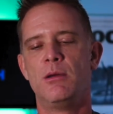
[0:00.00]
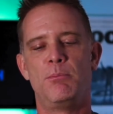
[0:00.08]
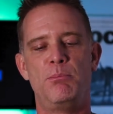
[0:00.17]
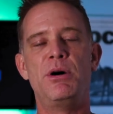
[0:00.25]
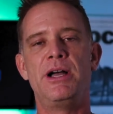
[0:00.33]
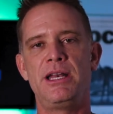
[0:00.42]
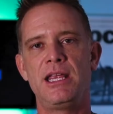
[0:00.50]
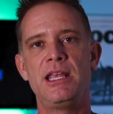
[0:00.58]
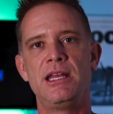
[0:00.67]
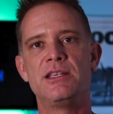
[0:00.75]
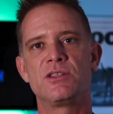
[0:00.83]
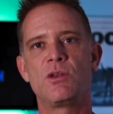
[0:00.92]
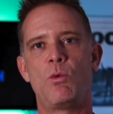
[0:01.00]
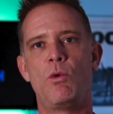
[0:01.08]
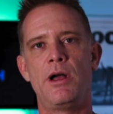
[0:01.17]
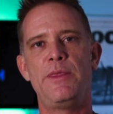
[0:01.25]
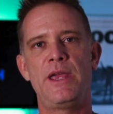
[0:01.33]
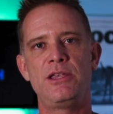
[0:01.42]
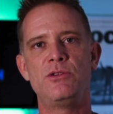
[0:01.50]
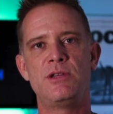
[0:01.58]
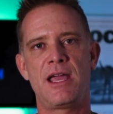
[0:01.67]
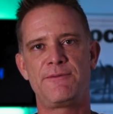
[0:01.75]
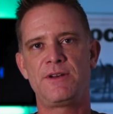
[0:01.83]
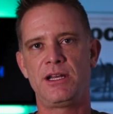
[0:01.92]
but it is one that you
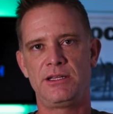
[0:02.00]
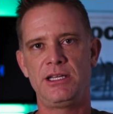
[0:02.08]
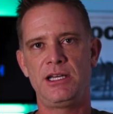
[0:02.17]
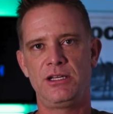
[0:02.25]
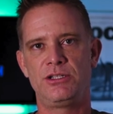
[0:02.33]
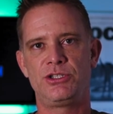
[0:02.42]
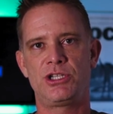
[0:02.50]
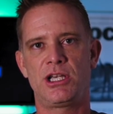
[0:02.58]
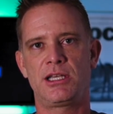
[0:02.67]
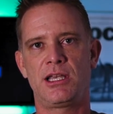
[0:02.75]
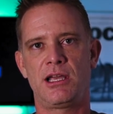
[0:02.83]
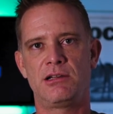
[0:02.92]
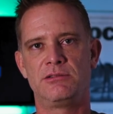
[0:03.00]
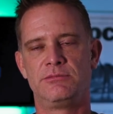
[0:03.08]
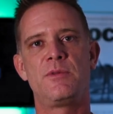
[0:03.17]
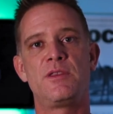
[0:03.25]
definitely need to check out.